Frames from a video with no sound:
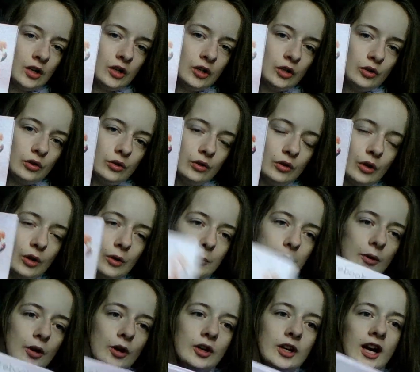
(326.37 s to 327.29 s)
Um, this is
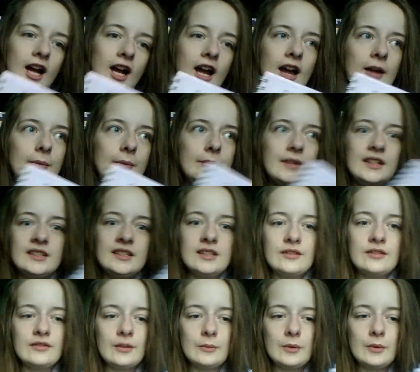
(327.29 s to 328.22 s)
from the works if you
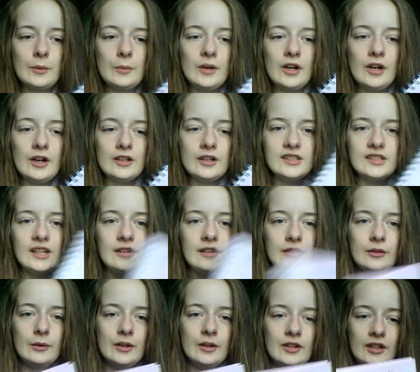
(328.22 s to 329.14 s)
want it, if you think
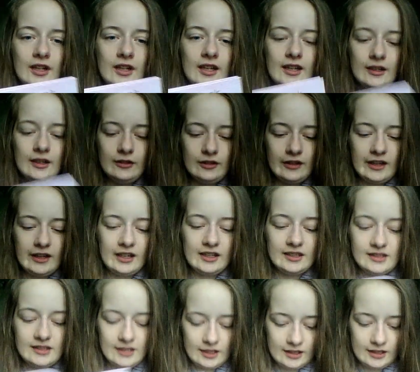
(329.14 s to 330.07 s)
it's so cute.
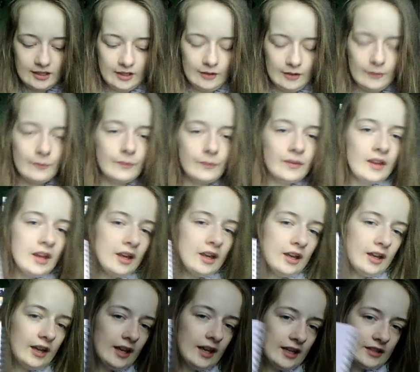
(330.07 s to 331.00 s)
It's from the
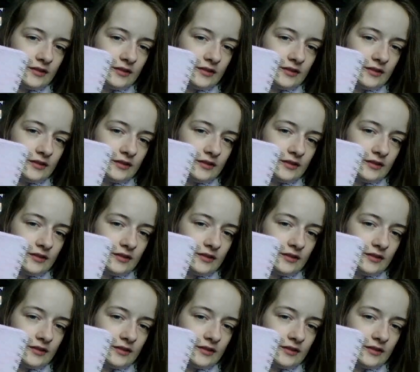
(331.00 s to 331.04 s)
works